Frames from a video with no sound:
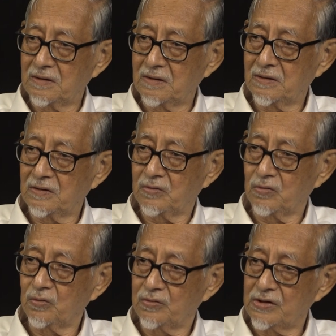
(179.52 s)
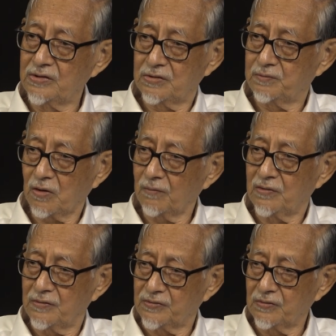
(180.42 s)
uh, to these
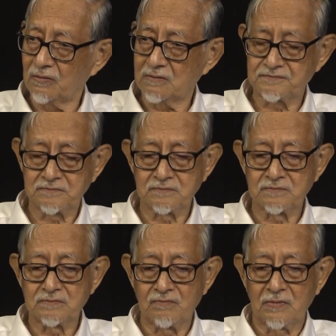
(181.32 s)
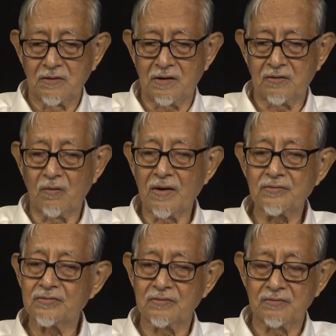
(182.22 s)
problems, you know. Yeah. That
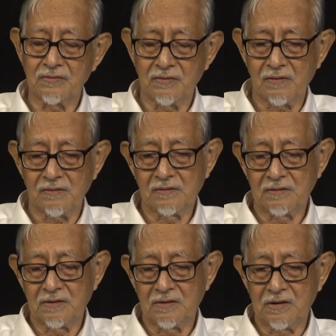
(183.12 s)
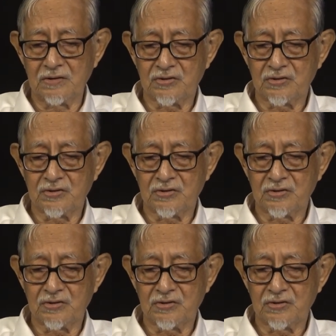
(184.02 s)
once a